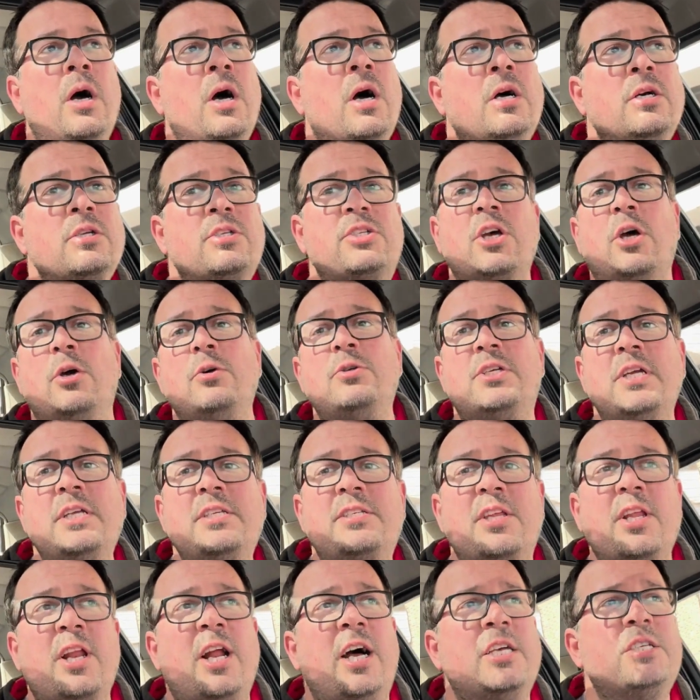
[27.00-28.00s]
So since
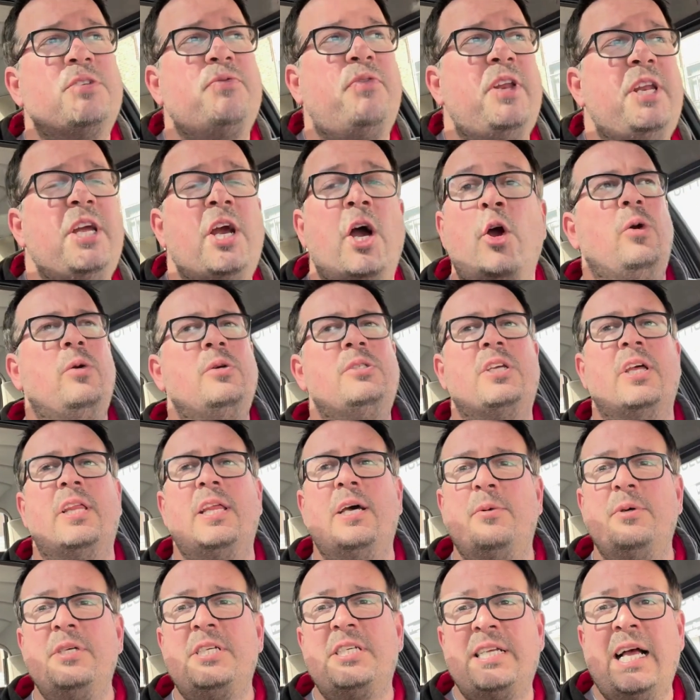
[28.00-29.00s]
the last video,
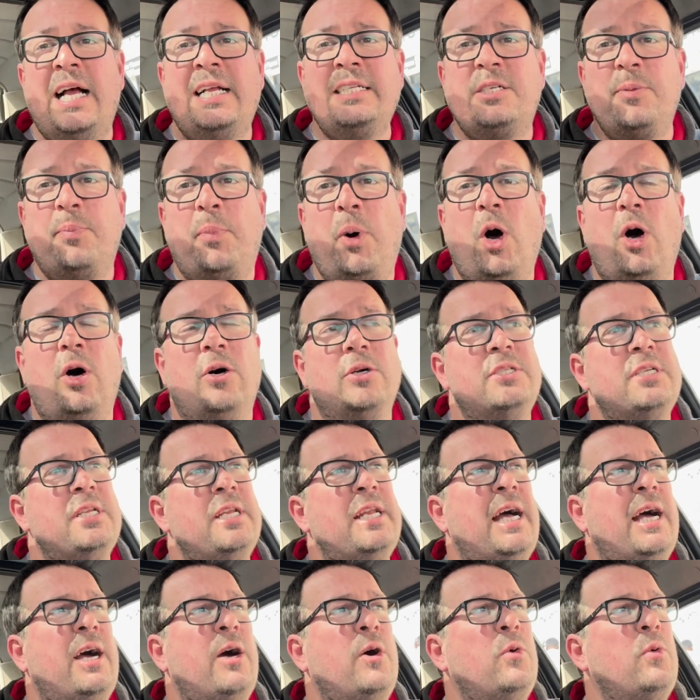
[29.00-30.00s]
there was Santa Pod.
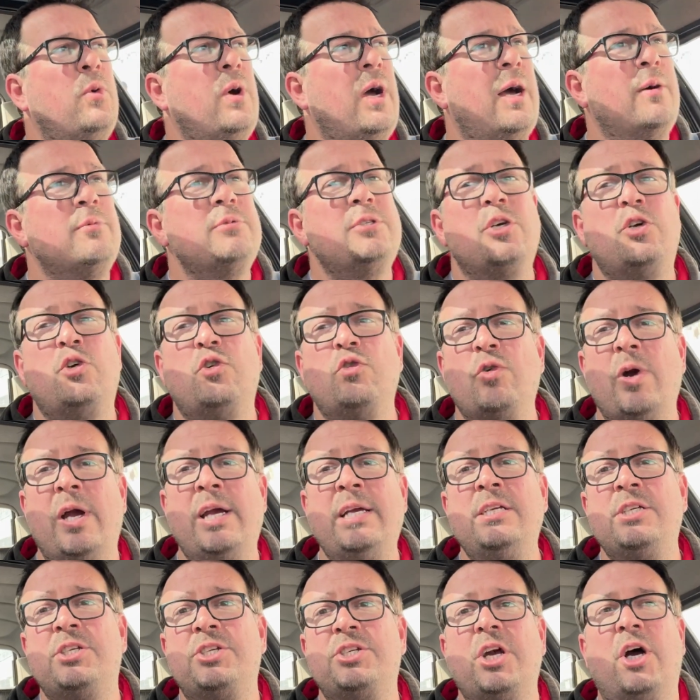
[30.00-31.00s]
Now, that was a
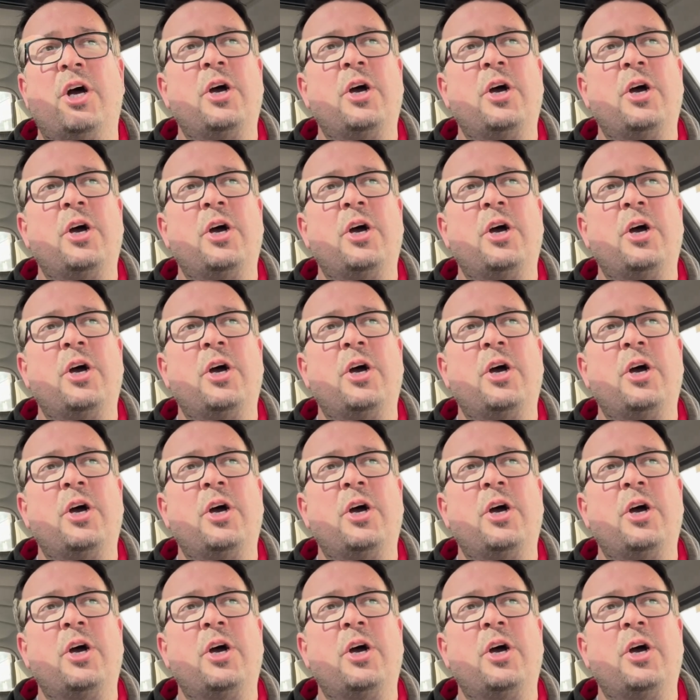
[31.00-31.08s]
great show